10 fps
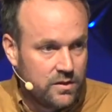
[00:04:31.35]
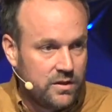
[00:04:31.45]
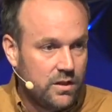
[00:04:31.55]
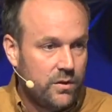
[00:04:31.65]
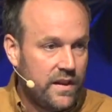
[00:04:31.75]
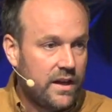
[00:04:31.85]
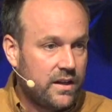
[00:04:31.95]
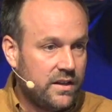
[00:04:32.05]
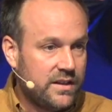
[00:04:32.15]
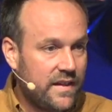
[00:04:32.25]
in that
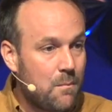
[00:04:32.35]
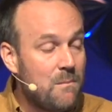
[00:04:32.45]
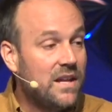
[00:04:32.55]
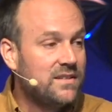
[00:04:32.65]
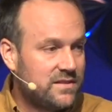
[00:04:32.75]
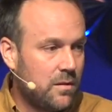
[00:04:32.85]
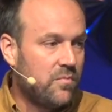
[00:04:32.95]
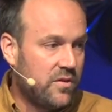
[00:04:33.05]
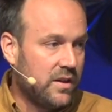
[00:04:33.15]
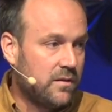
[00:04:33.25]
kind of day. That meant
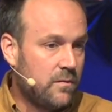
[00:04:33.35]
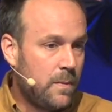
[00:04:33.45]
something.